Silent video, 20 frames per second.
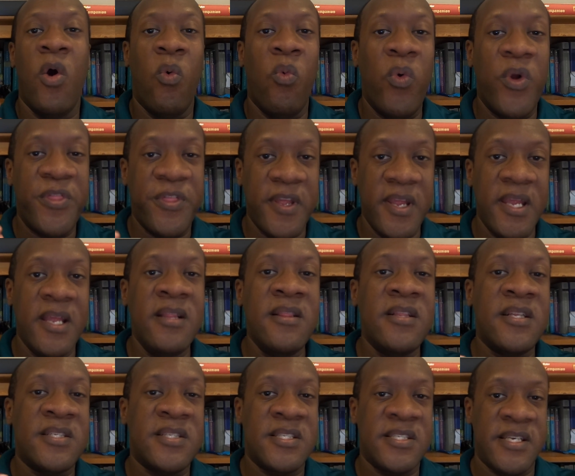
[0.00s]

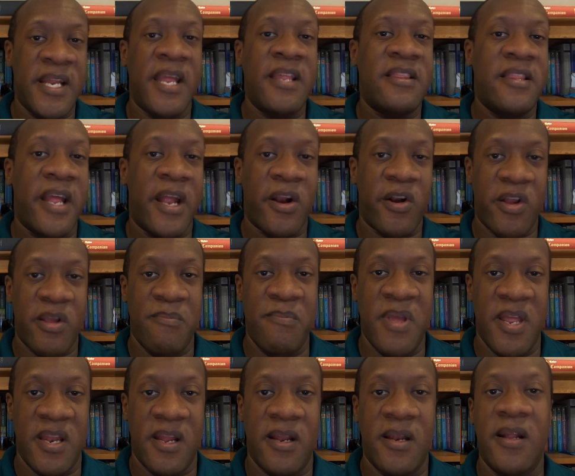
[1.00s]
within the state they are
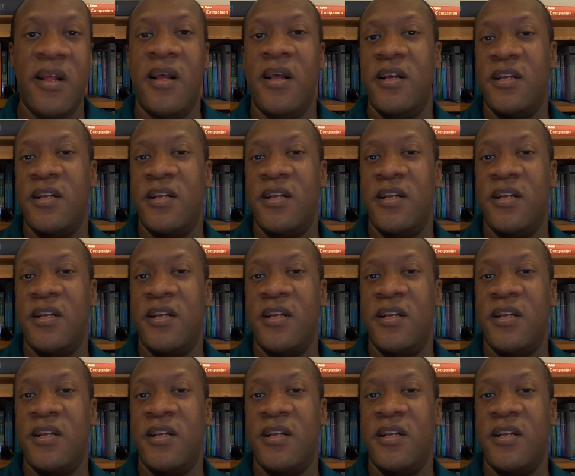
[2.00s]
committed.